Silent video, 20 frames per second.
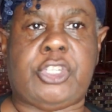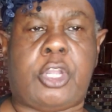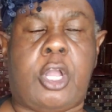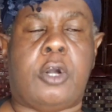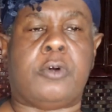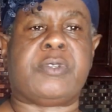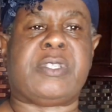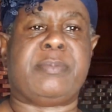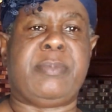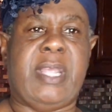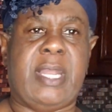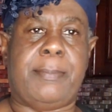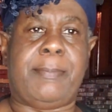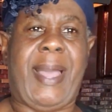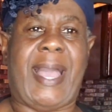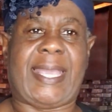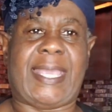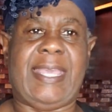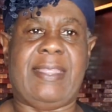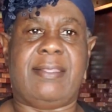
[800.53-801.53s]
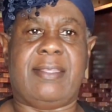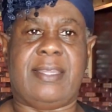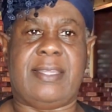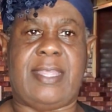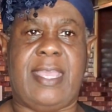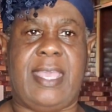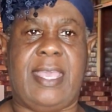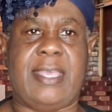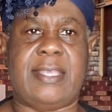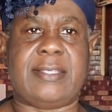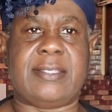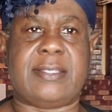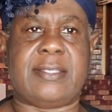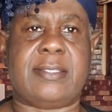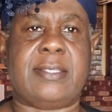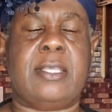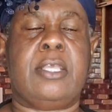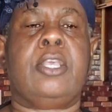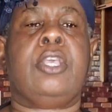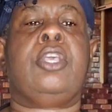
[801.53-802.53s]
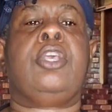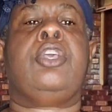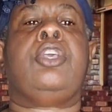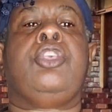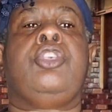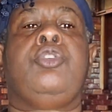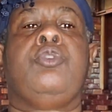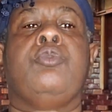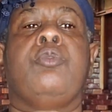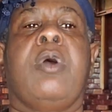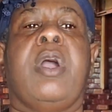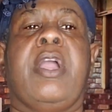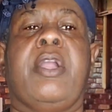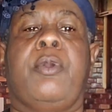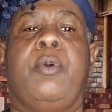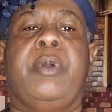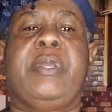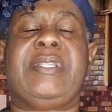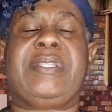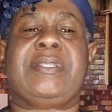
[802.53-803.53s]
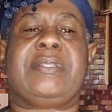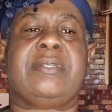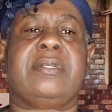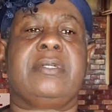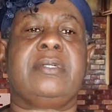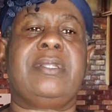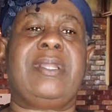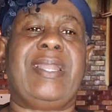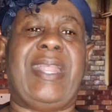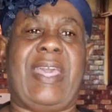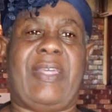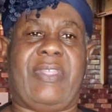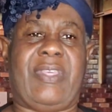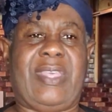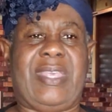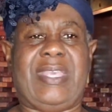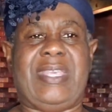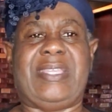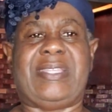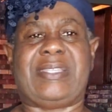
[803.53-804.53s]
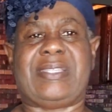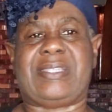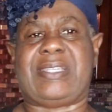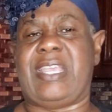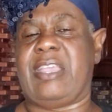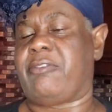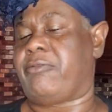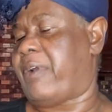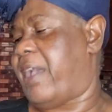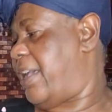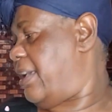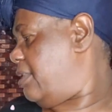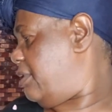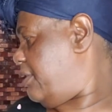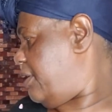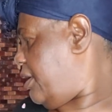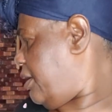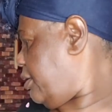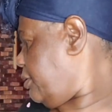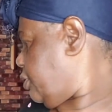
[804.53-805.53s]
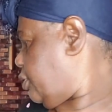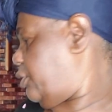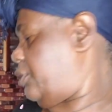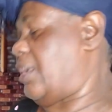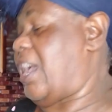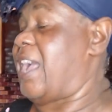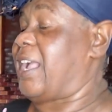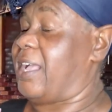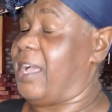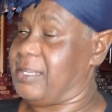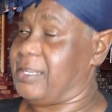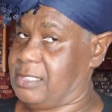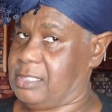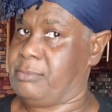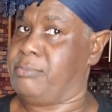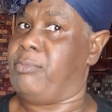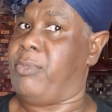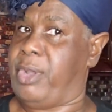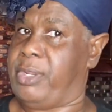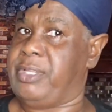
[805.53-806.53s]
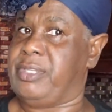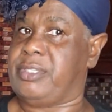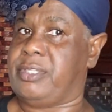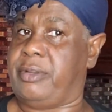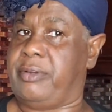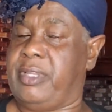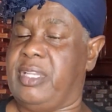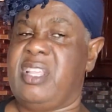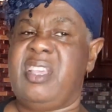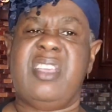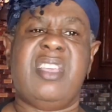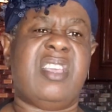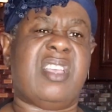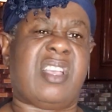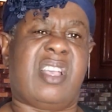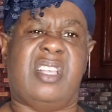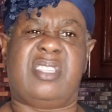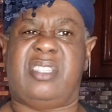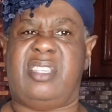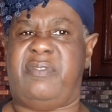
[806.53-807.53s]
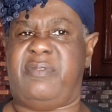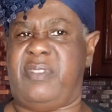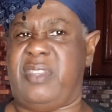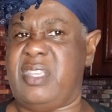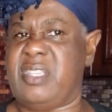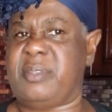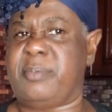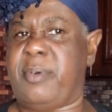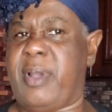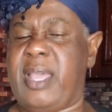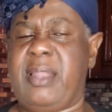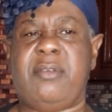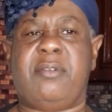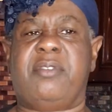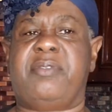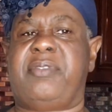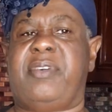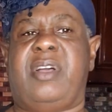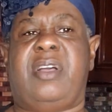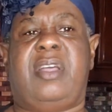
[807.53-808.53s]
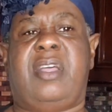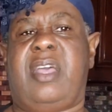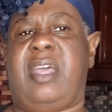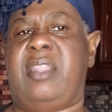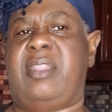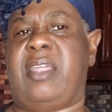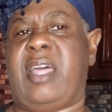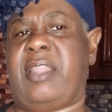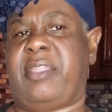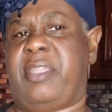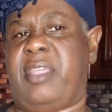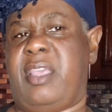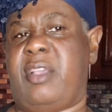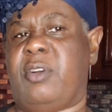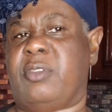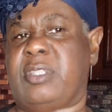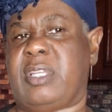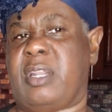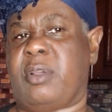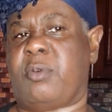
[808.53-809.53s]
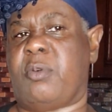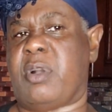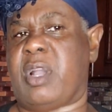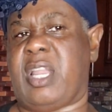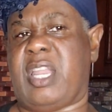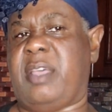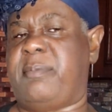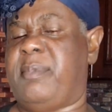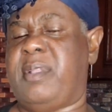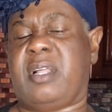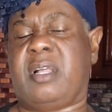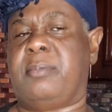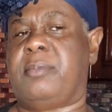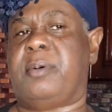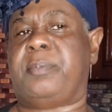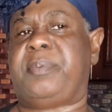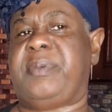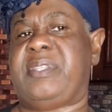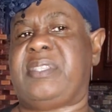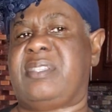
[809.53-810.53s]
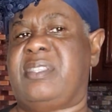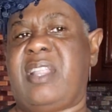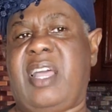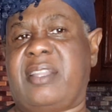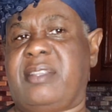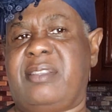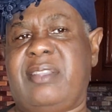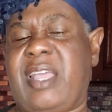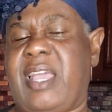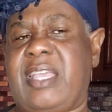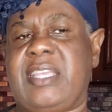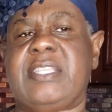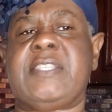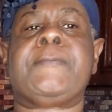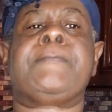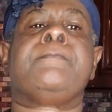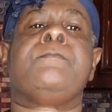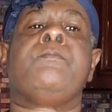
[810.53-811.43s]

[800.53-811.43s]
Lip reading: cow's milk back in the days, you are going to let the heat stay right there. So you got to monitor it, because if this boil over and that thing out of the coconut milk come up, it's not nice.